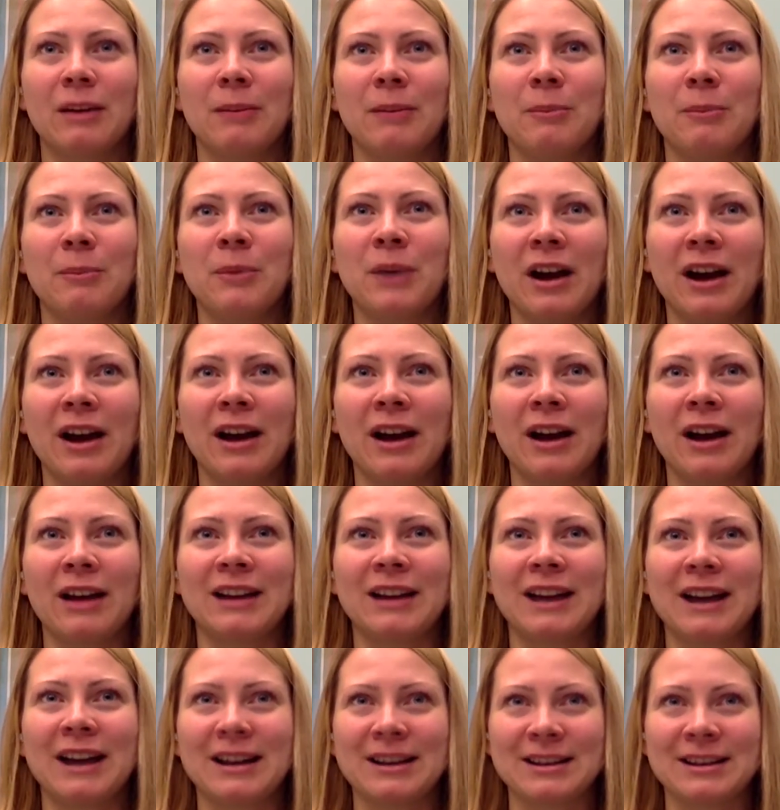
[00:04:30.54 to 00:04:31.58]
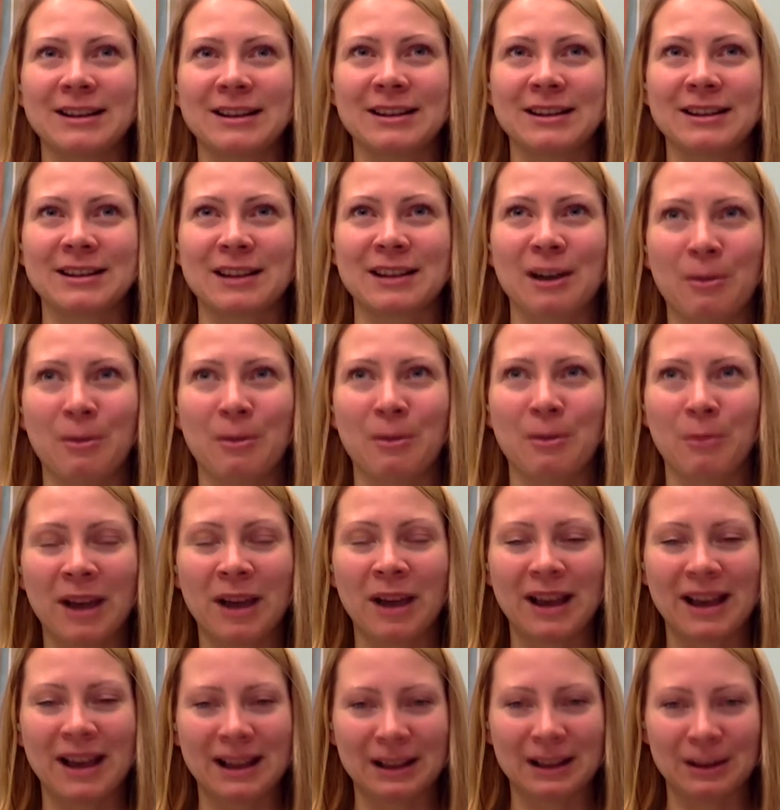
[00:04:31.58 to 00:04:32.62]
behind it has
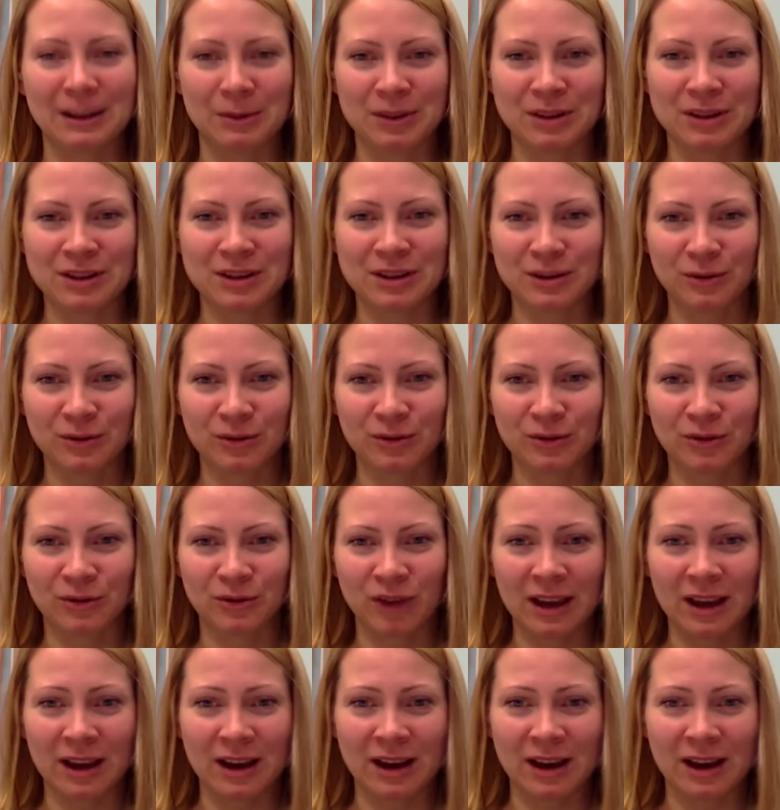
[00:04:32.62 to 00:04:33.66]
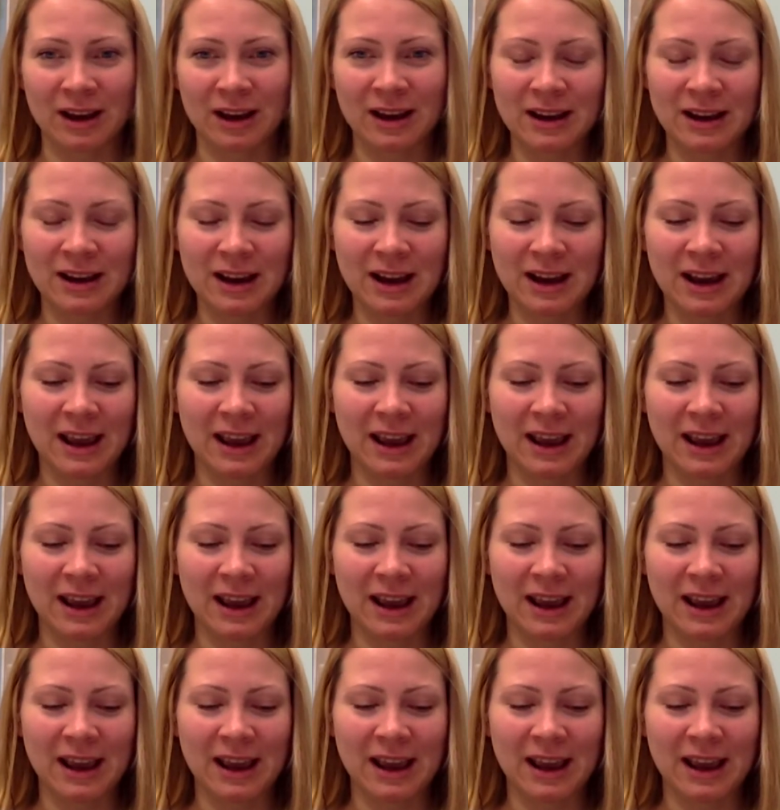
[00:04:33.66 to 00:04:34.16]
some elements of AI,